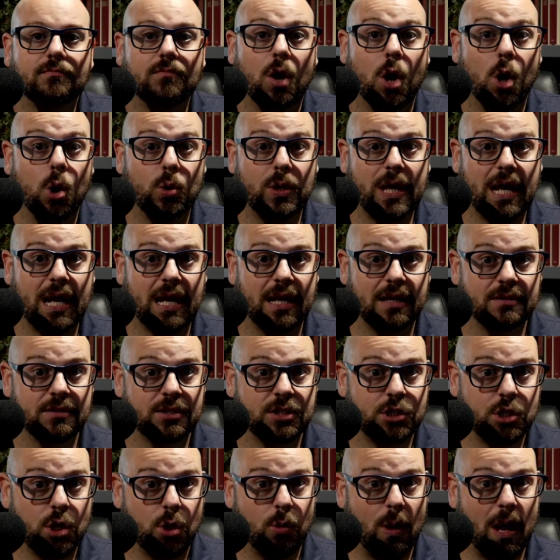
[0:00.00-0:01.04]
Okay,
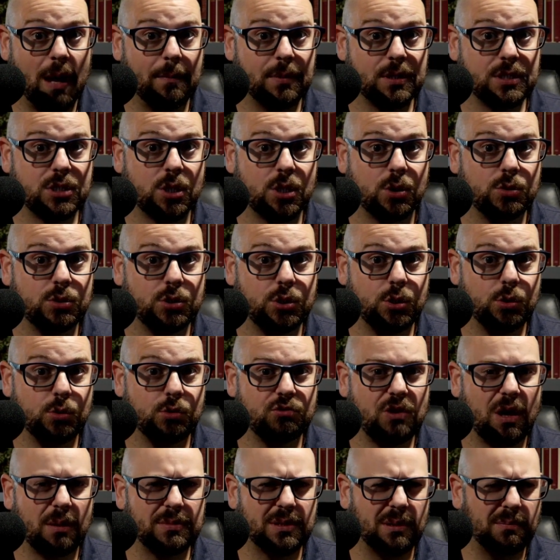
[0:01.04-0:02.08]
so episode 2
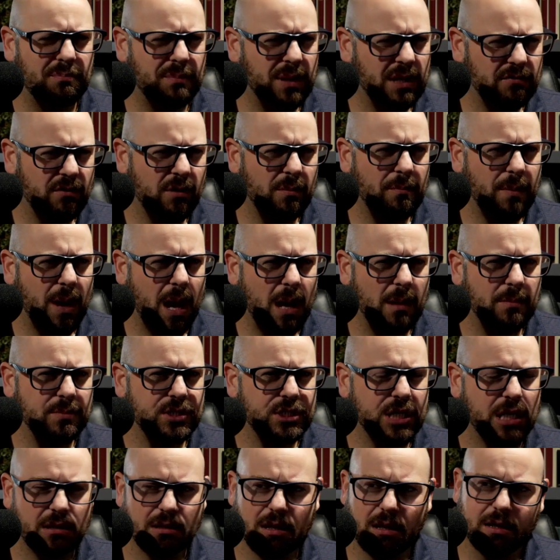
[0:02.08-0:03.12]
dropped a bit of a
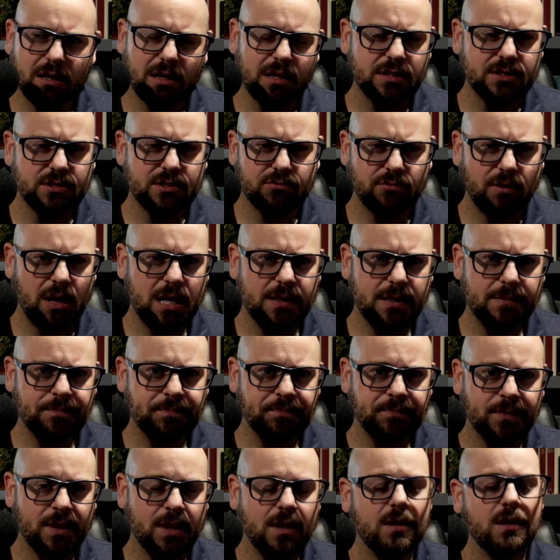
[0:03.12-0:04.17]
bombshell on us, right?
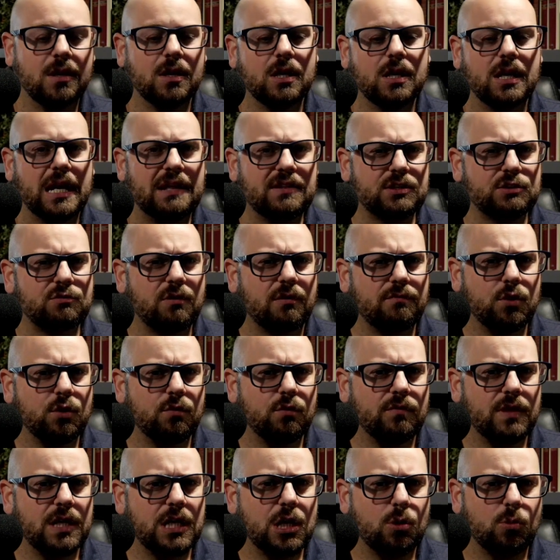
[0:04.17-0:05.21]
In this
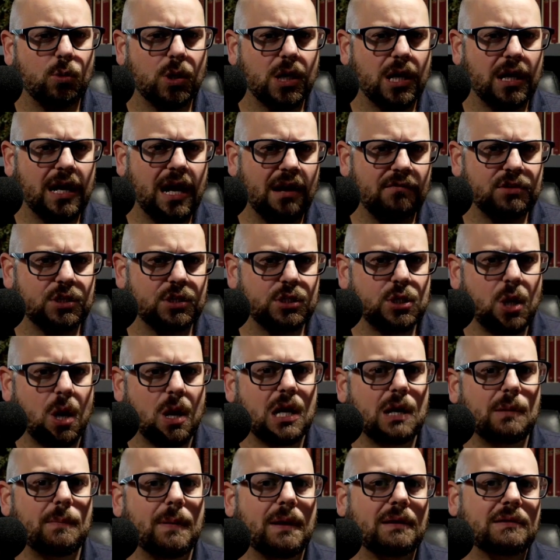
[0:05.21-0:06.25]
review video, we're going to have to
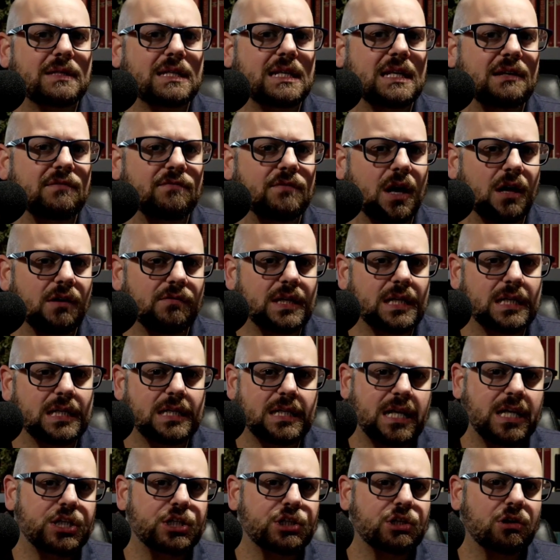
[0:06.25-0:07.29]
talk about the evolving
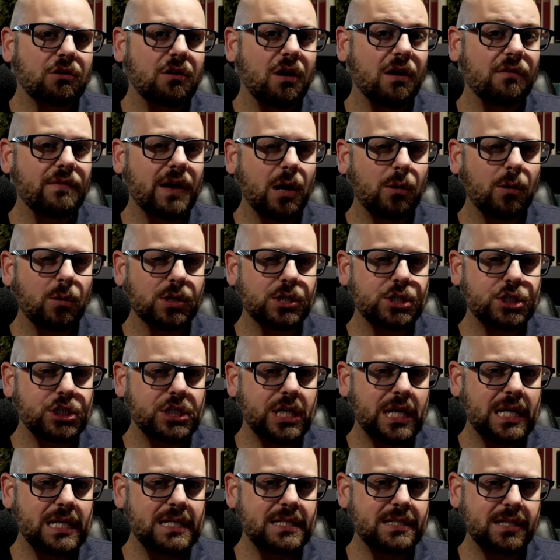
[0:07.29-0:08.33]
nature of our
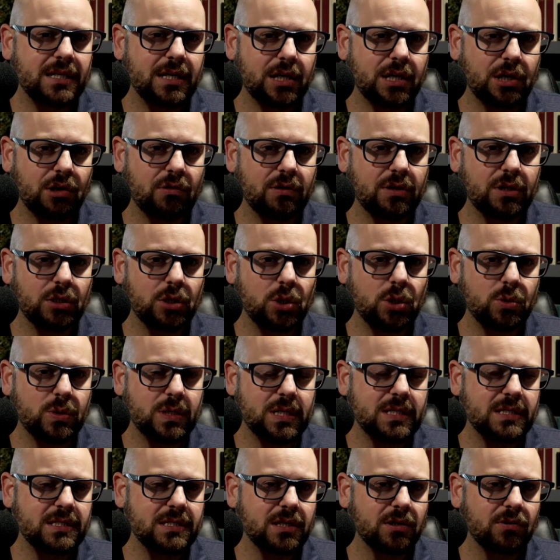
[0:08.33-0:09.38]
chase here in the
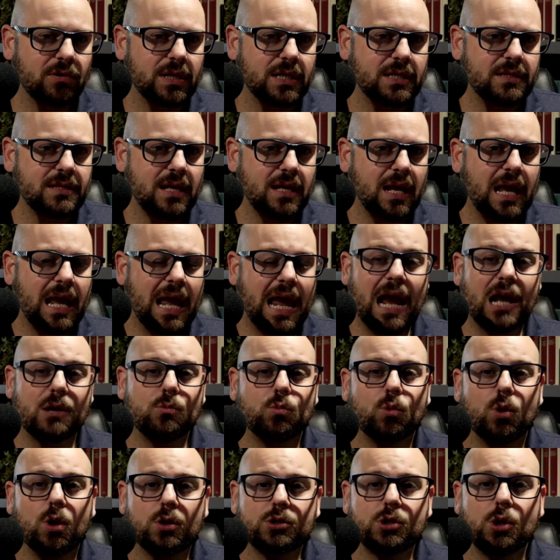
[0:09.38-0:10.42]
Loki series,
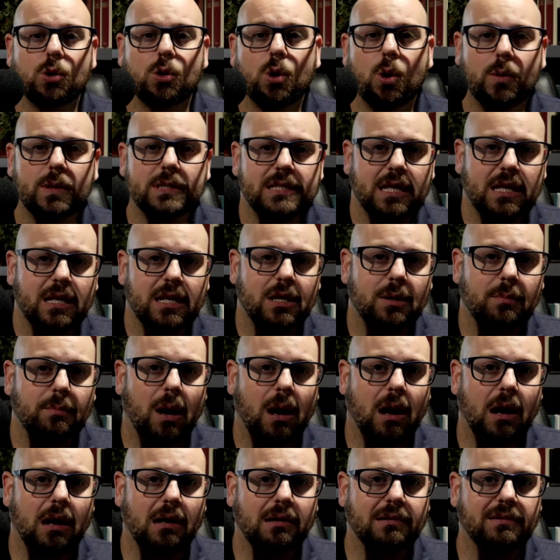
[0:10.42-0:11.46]
and we're also going to hit
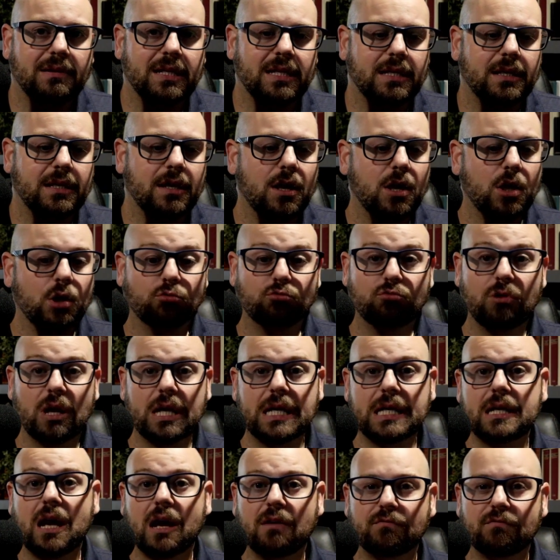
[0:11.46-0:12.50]
upon the
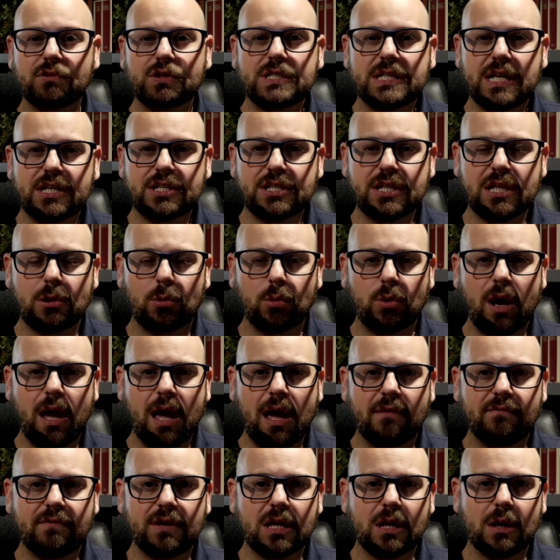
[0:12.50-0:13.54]
running conversation that we're
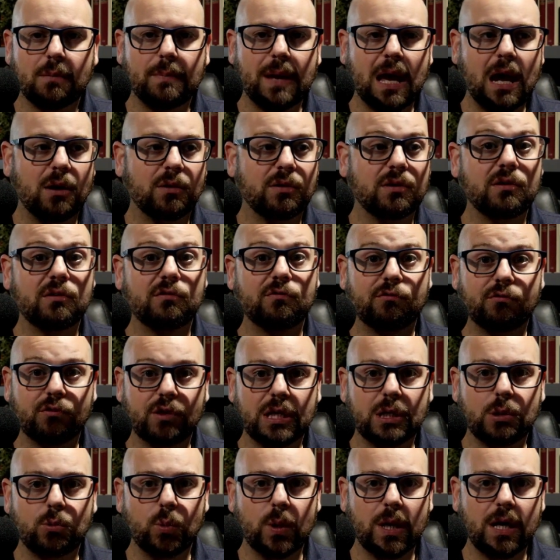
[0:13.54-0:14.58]
having about
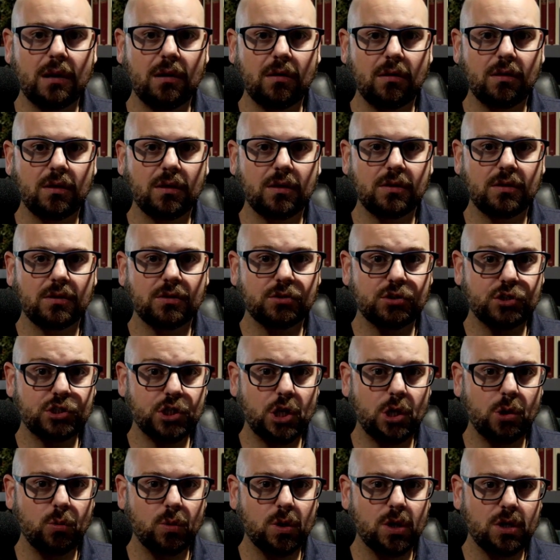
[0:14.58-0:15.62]
free will.
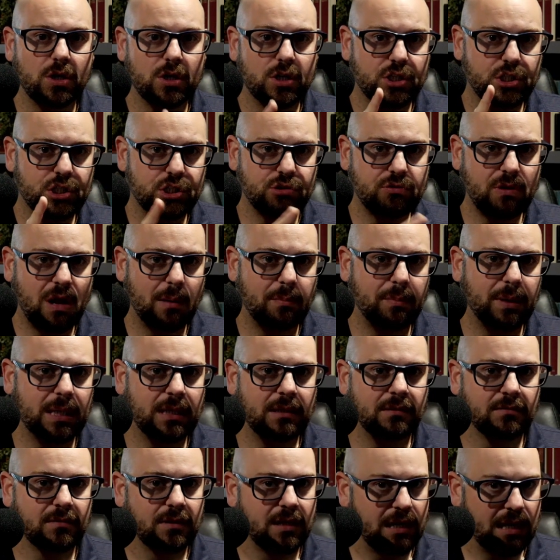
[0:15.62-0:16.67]
So, strap
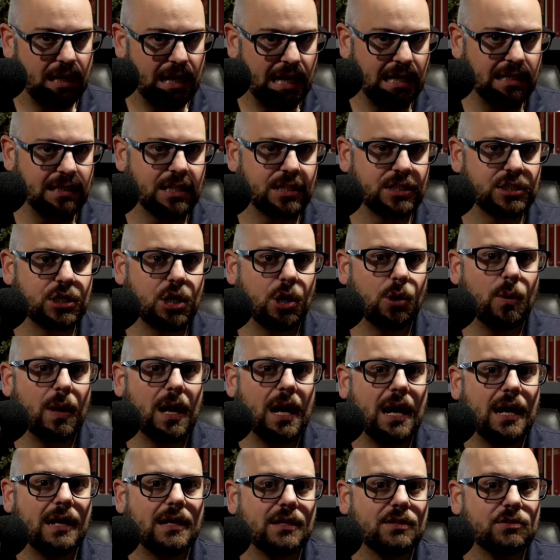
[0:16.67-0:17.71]
in, and let's go
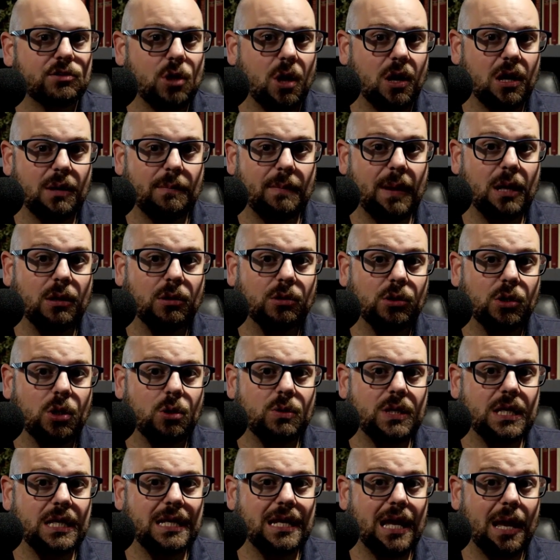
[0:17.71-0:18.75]
ahead and talk about
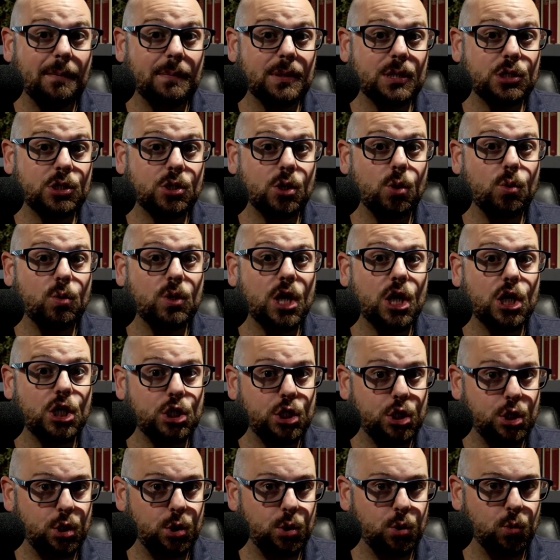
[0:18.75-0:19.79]
Loki episode
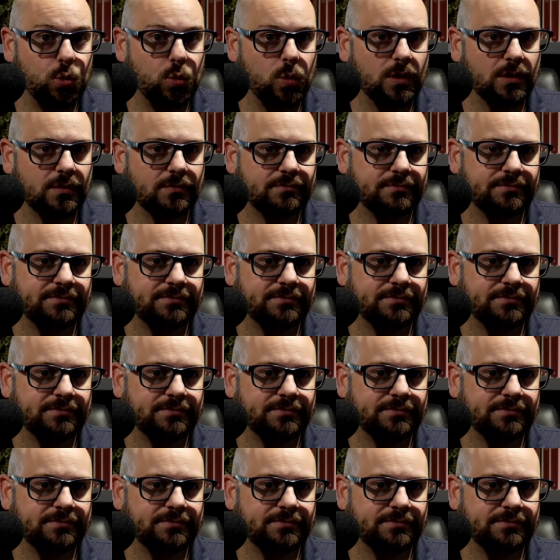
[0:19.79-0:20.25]
2.